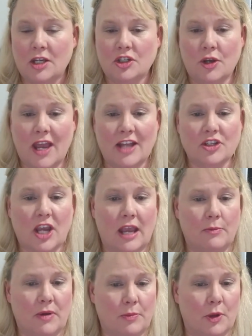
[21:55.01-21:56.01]
to
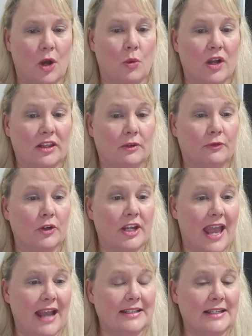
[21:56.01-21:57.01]
educate people on what the
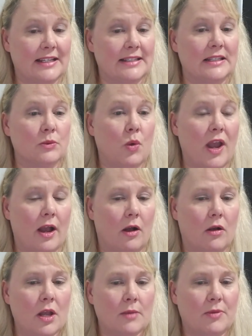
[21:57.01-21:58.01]
Free Act is as well,